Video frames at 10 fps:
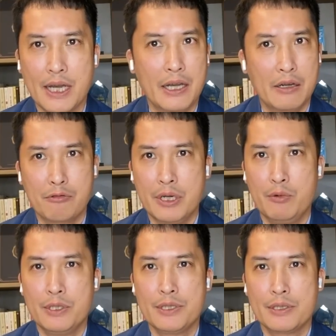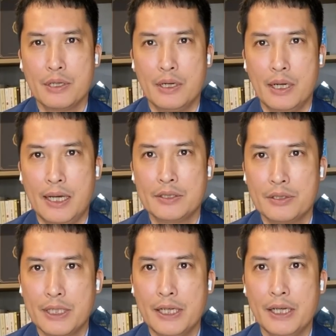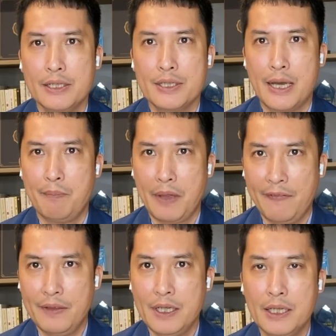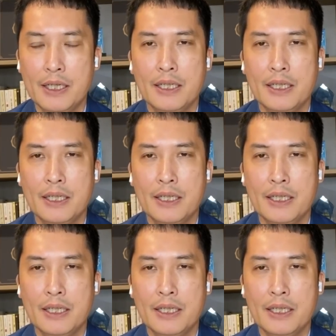I agree with Anthony, is empathy.